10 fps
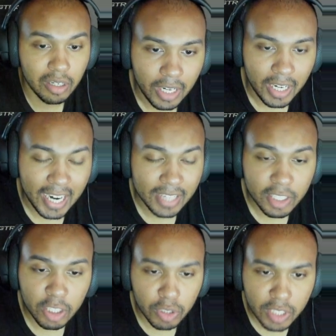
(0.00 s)
I think
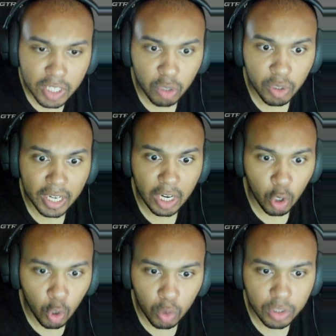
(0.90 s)
you could still get a
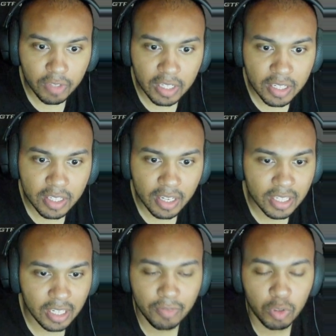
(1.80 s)
hold of these
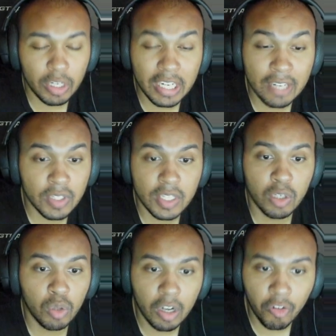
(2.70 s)
things if they're even
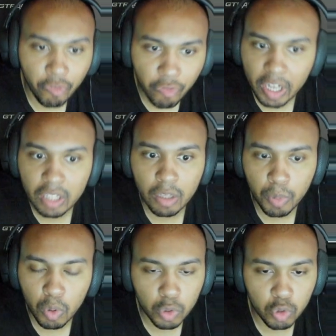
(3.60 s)
still
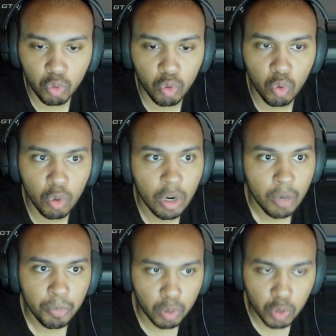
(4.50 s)
available through
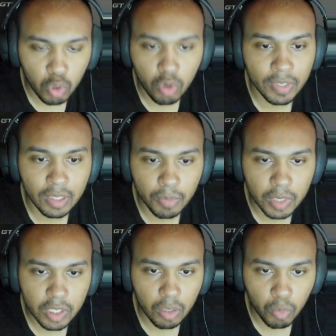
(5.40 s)
preserving them in
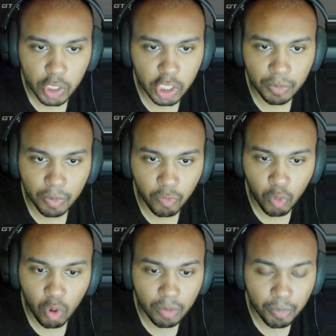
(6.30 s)
some way, shape, or
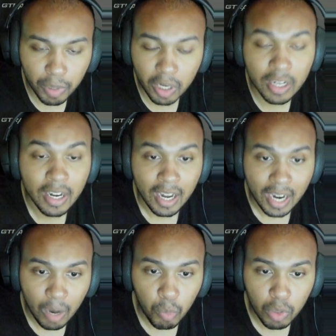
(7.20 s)
form, but
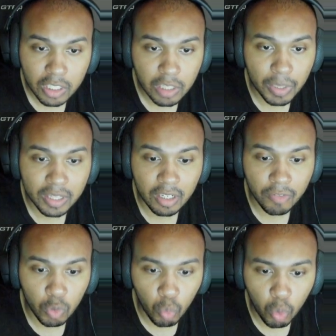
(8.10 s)
I'm willing to bet that
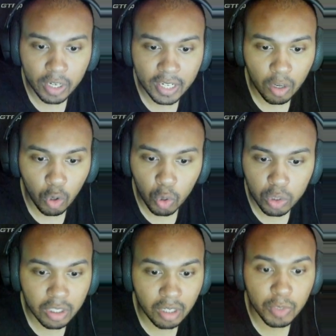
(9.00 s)
if you were to get a hold
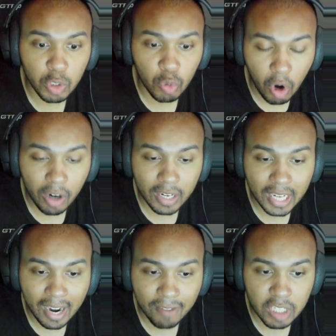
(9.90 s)
of them, you are going
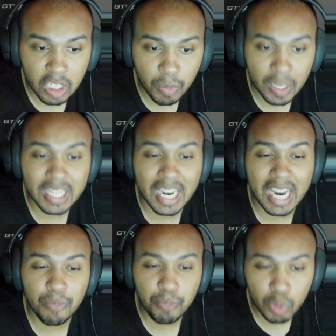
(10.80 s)
to have to spend
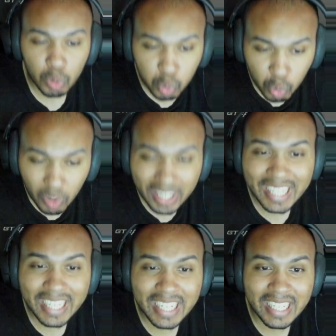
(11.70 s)
a
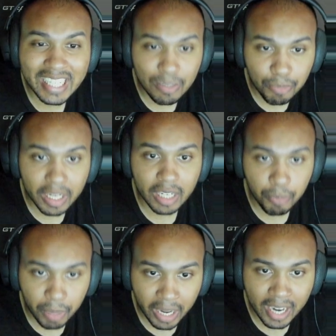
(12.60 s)
pretty big
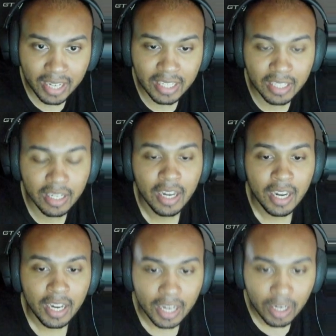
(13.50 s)
penny
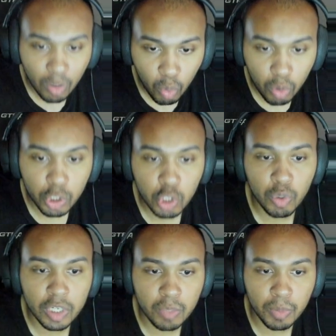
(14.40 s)
in order to
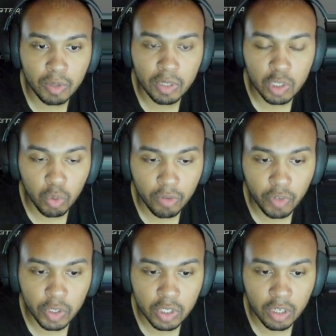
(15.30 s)
experience one for
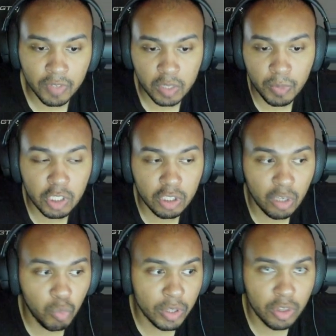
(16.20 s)
yourself, especially
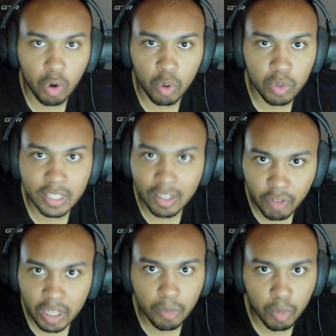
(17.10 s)
when they're only
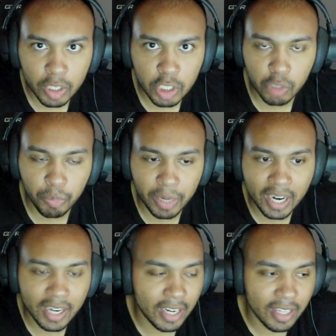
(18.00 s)
available in
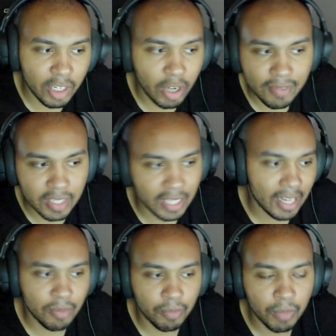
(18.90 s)
Japan and then you have to get
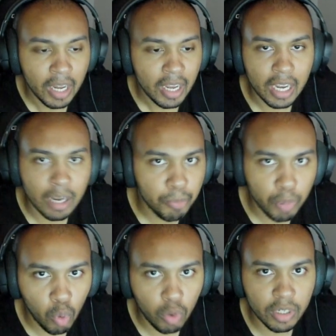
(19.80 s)
them
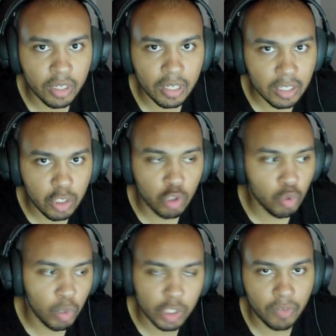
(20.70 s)
imported into
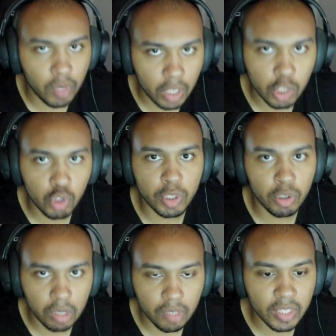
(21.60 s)
whichever country you're
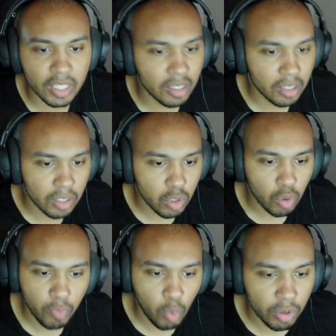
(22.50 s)
living in and so
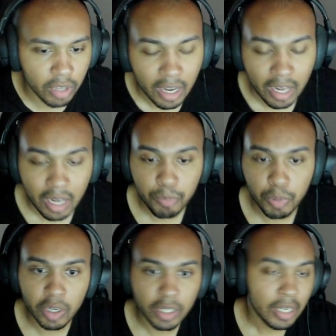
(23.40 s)
forth. But